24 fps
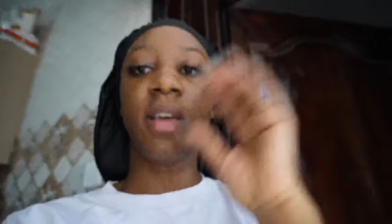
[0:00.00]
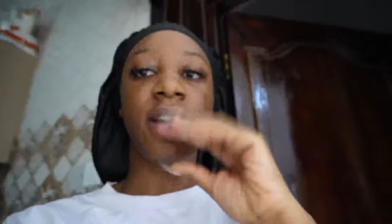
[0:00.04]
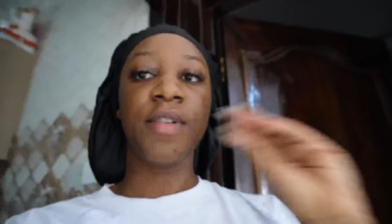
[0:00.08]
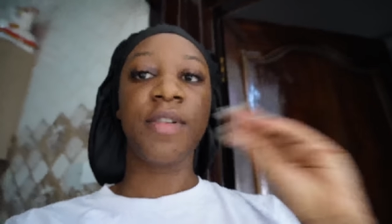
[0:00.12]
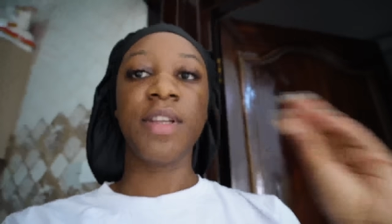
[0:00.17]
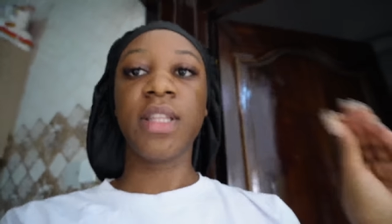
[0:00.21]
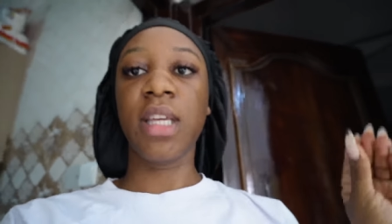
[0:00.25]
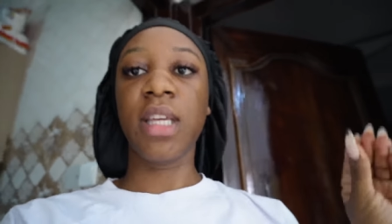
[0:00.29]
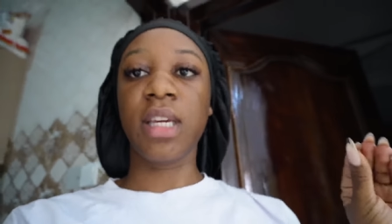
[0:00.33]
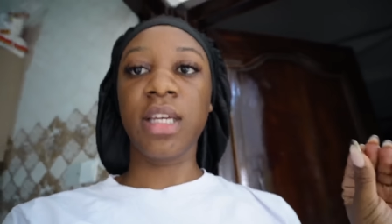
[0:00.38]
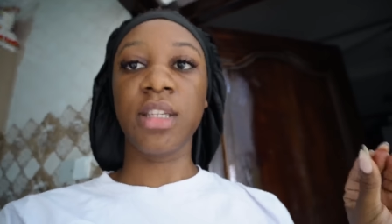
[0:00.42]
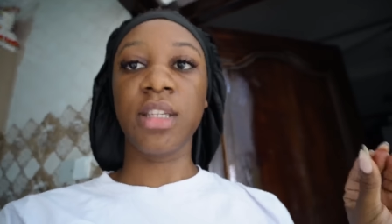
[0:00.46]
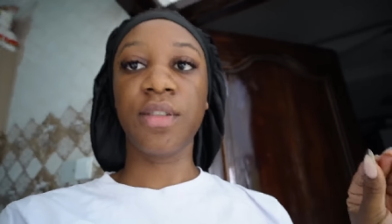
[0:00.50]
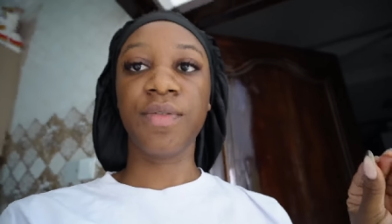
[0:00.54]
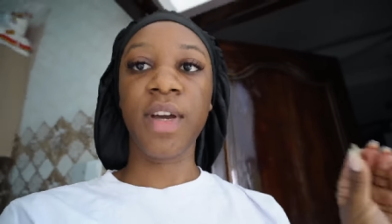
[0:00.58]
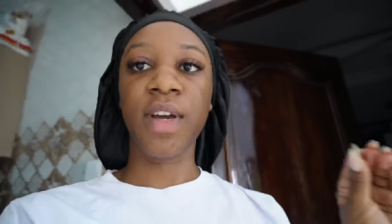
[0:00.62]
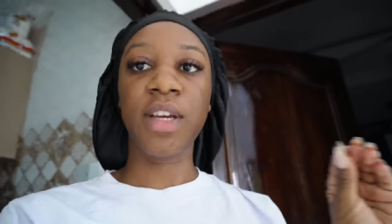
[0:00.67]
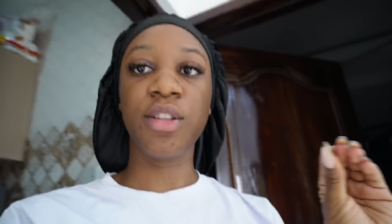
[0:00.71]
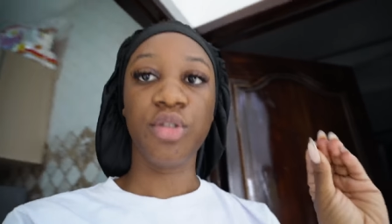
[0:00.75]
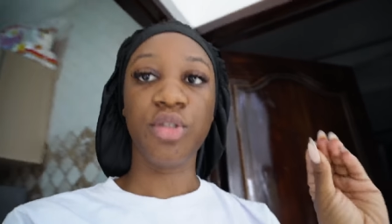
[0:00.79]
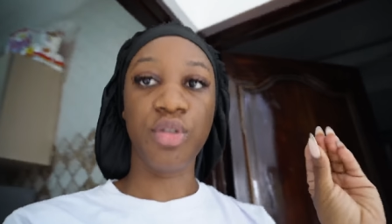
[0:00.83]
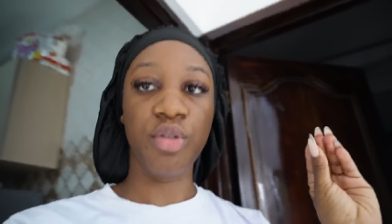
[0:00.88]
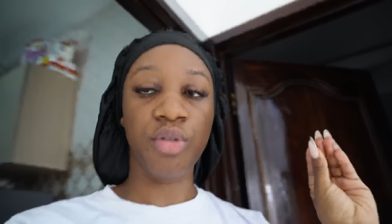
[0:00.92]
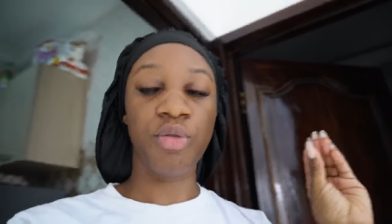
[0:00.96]
everything is fine
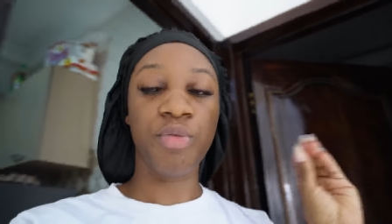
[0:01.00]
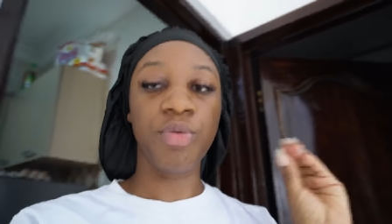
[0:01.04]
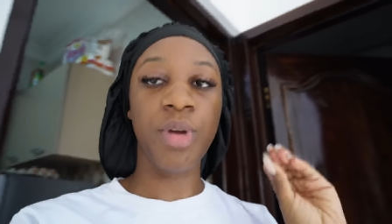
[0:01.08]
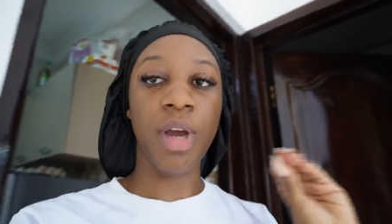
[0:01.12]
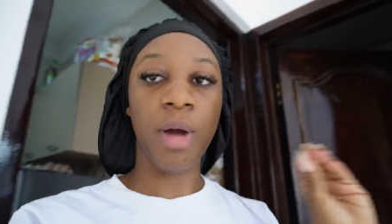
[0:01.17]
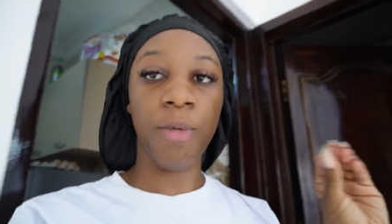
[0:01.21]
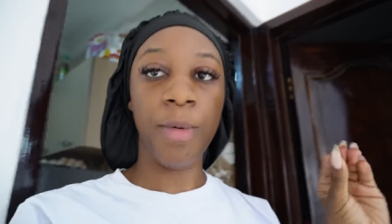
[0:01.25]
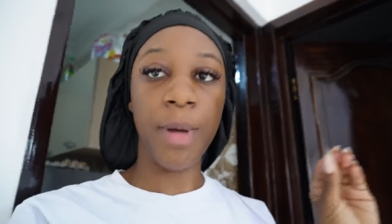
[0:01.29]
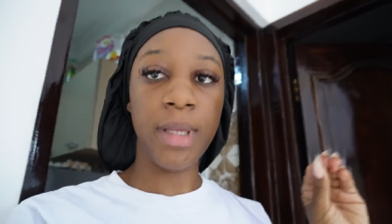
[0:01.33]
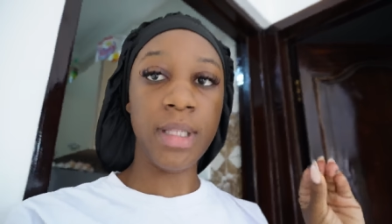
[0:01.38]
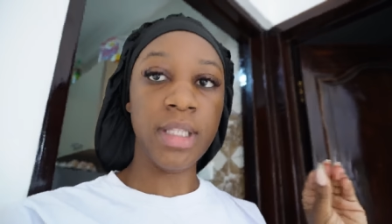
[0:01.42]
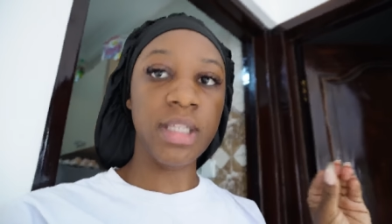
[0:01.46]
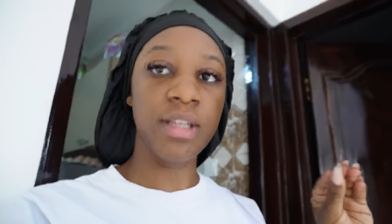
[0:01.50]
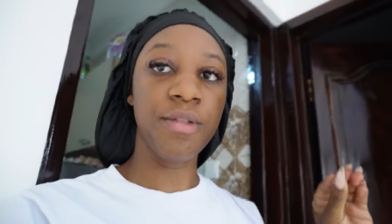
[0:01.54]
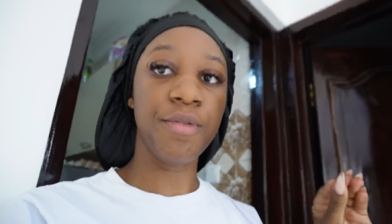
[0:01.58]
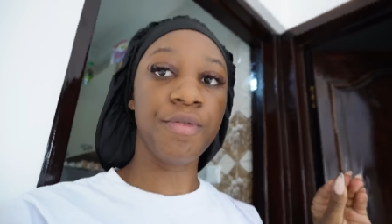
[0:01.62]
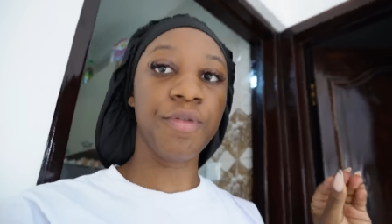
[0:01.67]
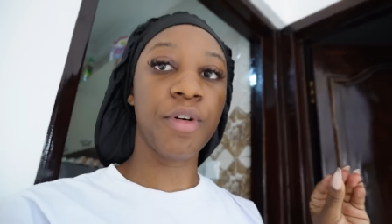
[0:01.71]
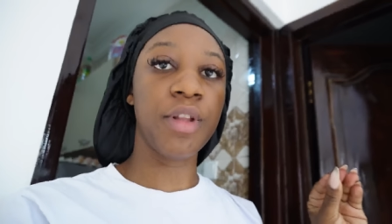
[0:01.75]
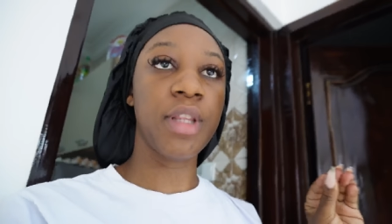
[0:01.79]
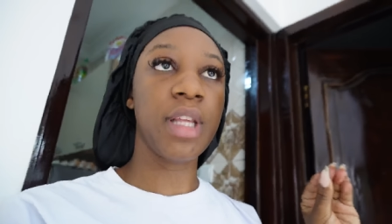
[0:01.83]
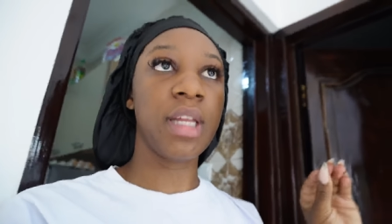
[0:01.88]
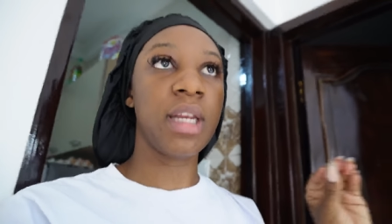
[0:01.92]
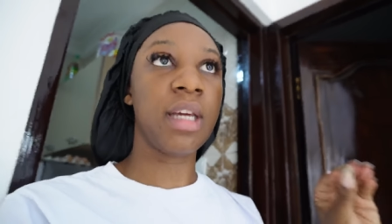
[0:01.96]
so we are waiting
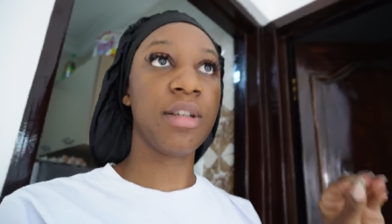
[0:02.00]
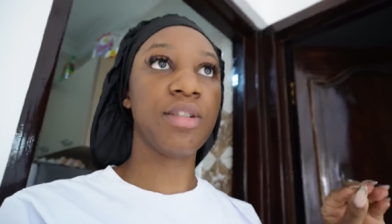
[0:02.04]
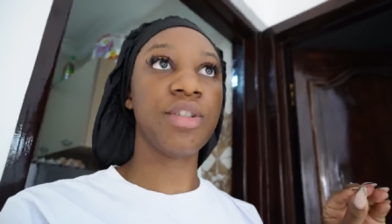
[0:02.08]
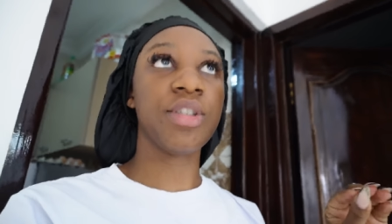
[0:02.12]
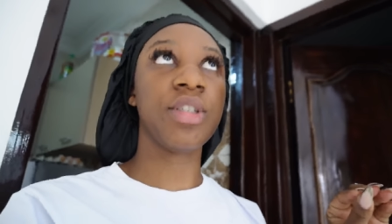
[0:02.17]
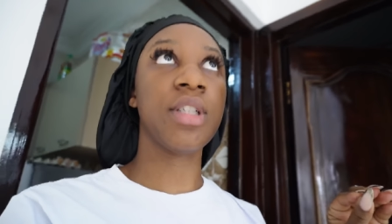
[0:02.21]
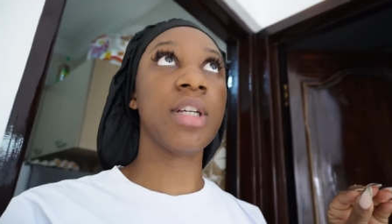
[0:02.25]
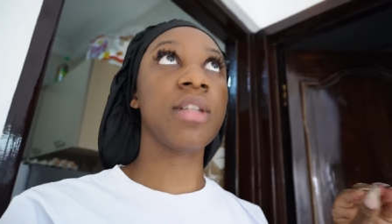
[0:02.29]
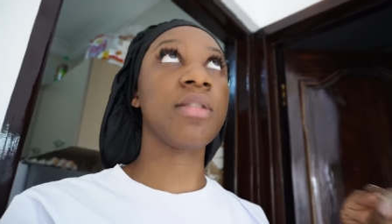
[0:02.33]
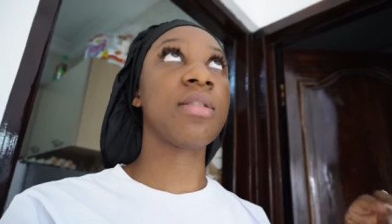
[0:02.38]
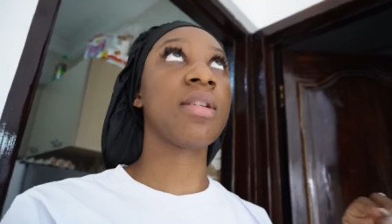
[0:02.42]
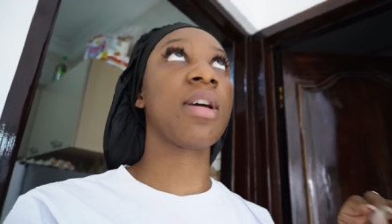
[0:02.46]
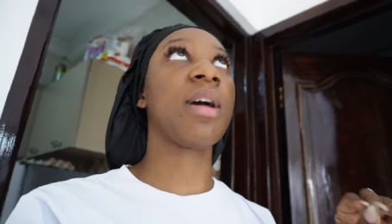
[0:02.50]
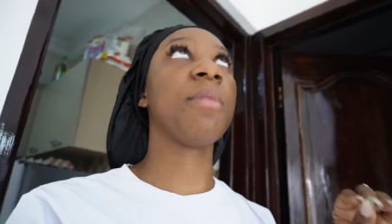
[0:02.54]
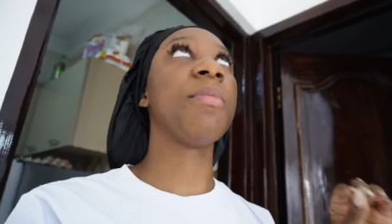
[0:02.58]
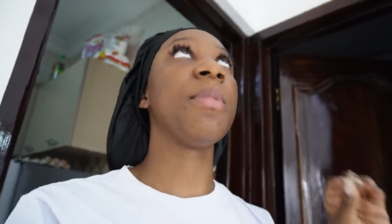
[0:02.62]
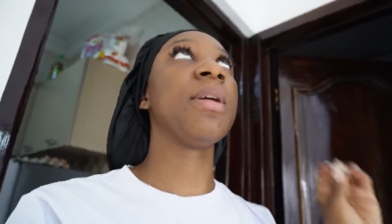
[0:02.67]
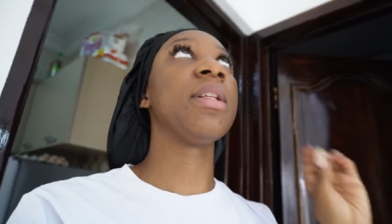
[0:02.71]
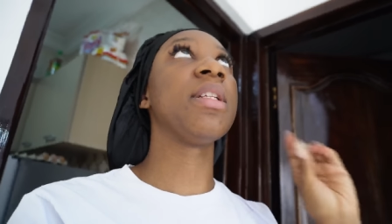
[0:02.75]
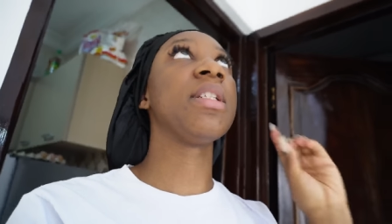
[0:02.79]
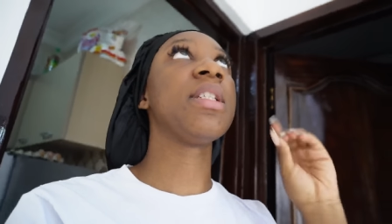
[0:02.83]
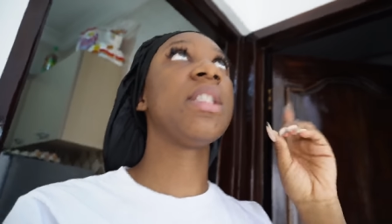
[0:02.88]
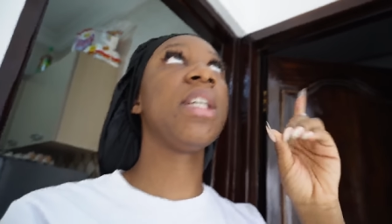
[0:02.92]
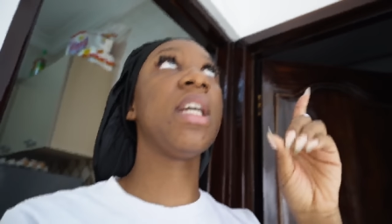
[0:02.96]
for the electrician to come
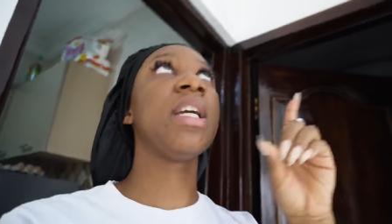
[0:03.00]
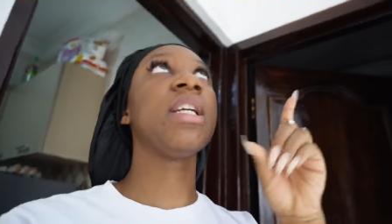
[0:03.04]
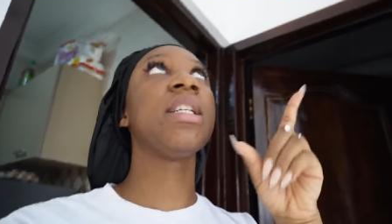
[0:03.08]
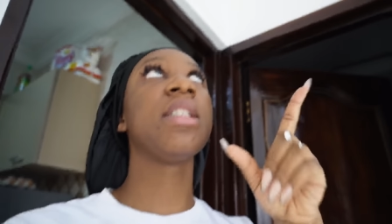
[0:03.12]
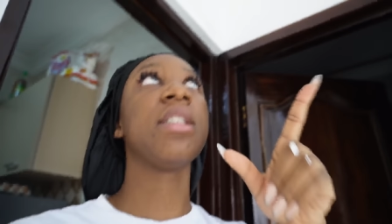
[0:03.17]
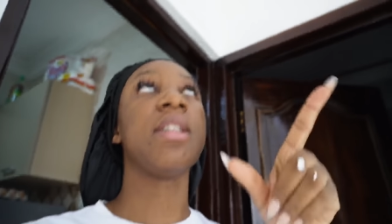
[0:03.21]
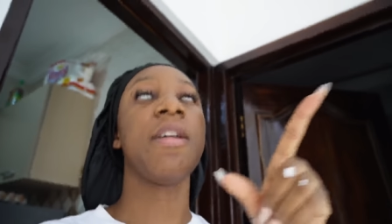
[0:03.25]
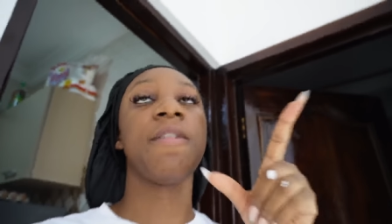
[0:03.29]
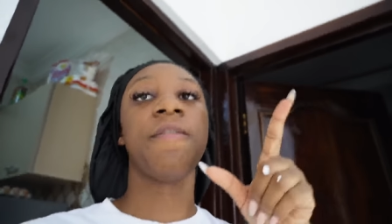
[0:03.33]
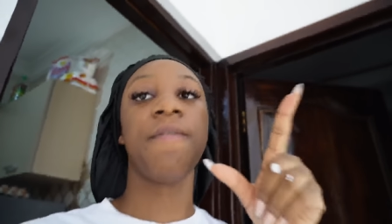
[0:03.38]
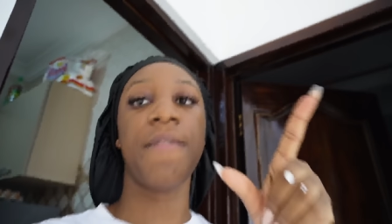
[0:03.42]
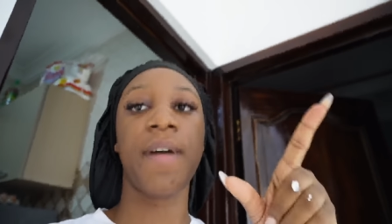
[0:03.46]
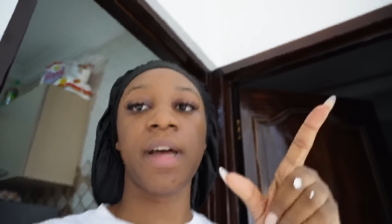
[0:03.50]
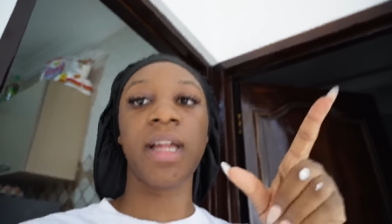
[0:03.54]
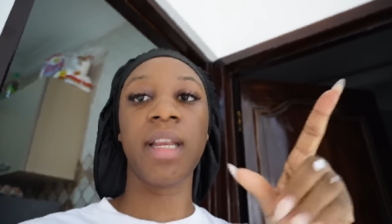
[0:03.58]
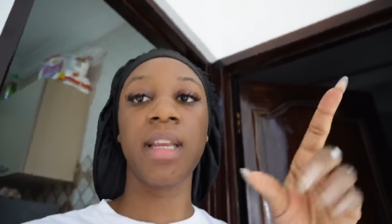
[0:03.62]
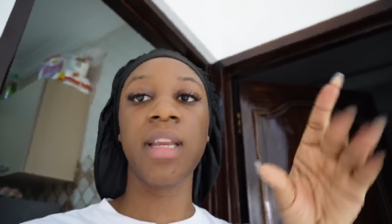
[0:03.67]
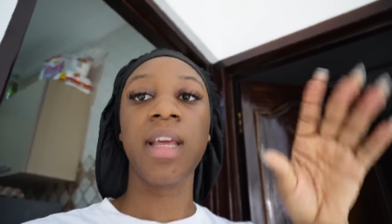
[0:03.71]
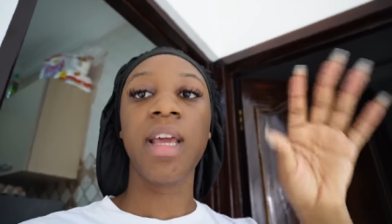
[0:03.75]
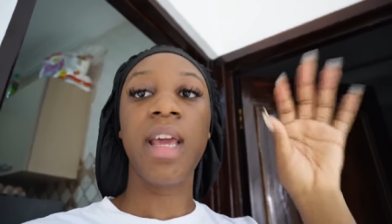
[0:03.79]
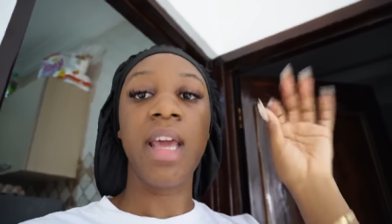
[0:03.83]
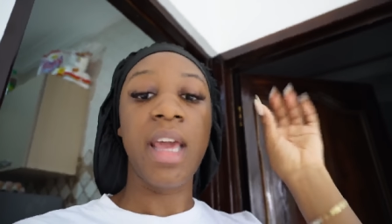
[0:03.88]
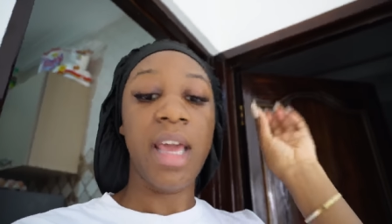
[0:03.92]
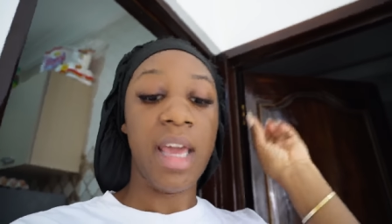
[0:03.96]
and change the fan